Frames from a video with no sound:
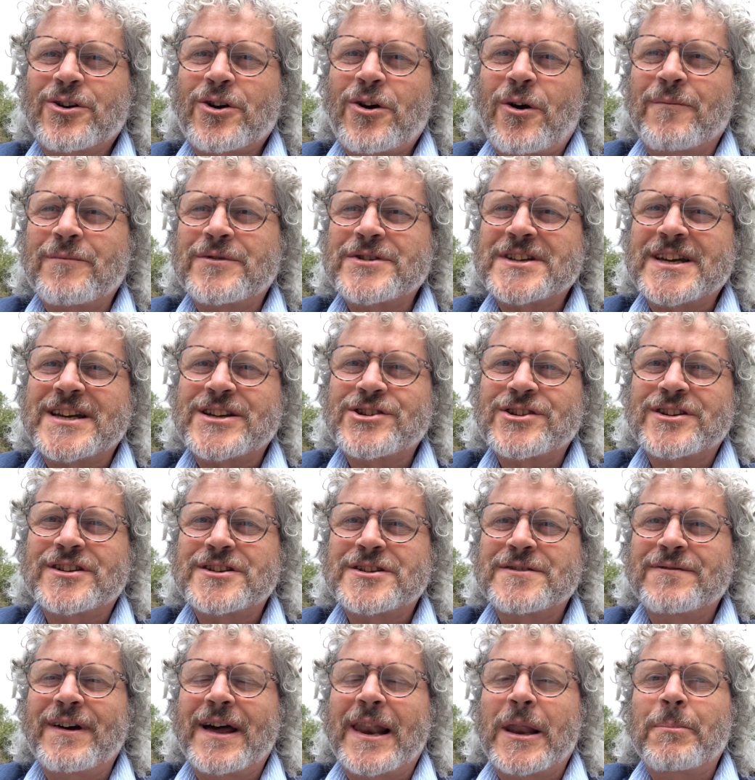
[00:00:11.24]
conversation
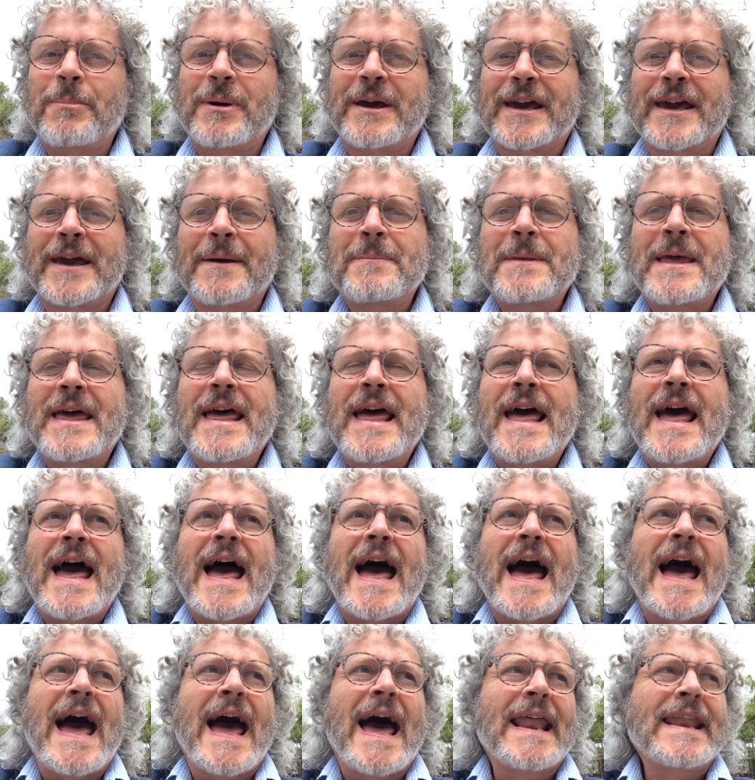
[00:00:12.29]
developing.
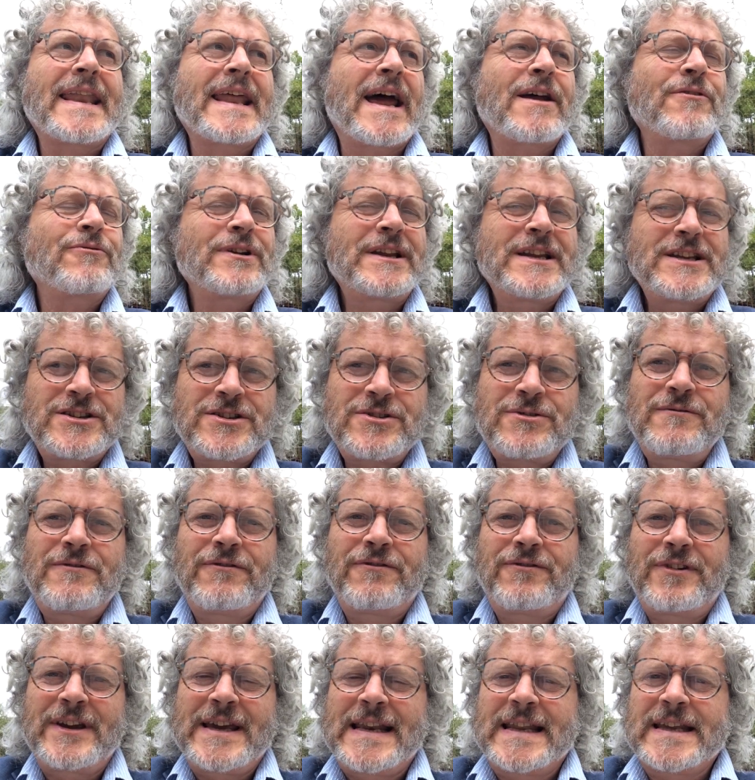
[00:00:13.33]
And I really do
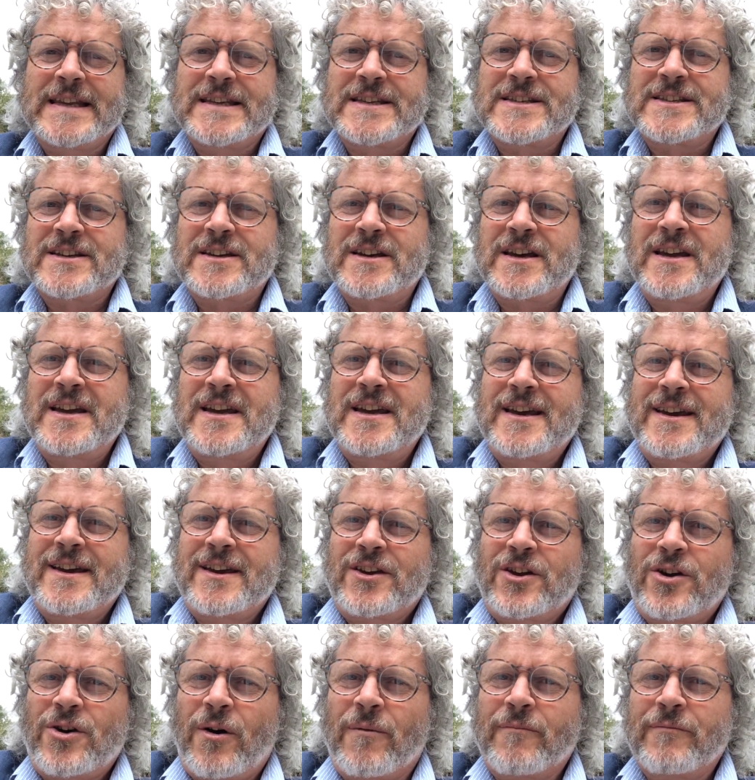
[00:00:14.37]
feel it as a
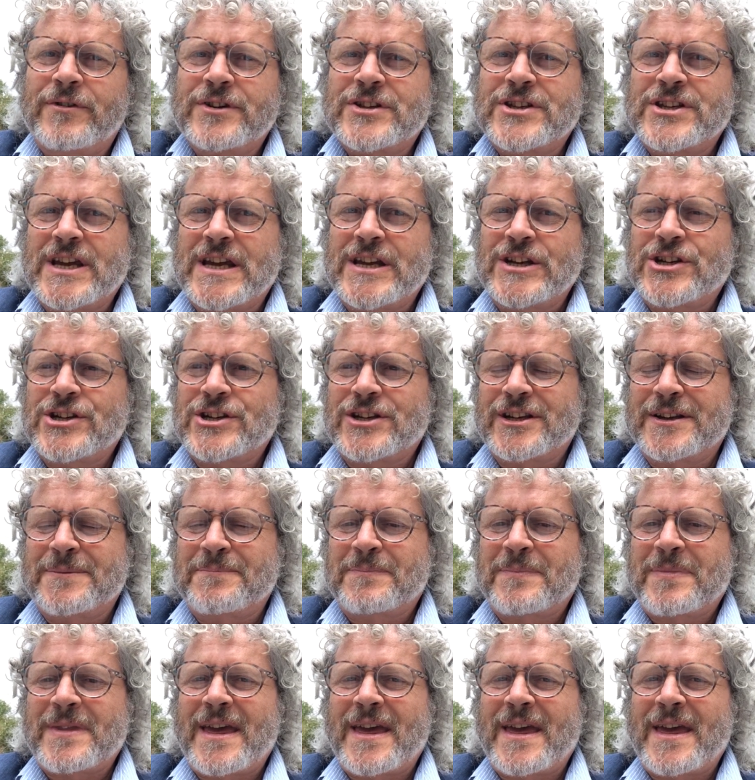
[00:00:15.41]
conversation.